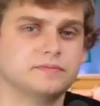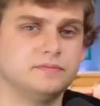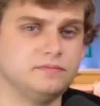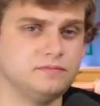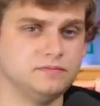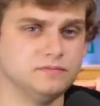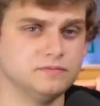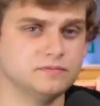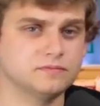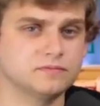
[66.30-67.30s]

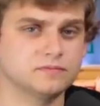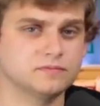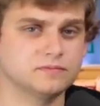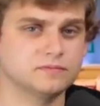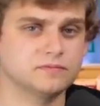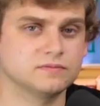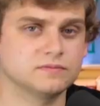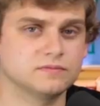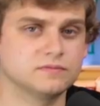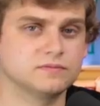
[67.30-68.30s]

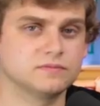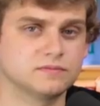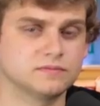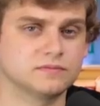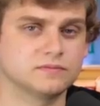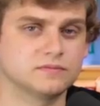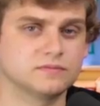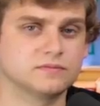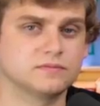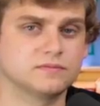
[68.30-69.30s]

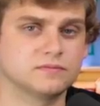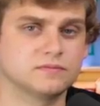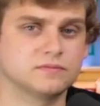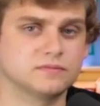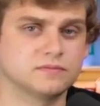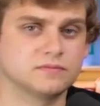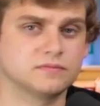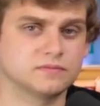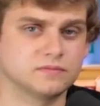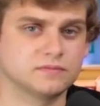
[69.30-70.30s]

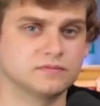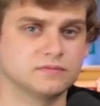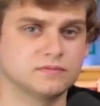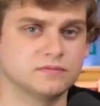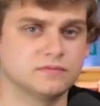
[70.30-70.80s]
[no speech]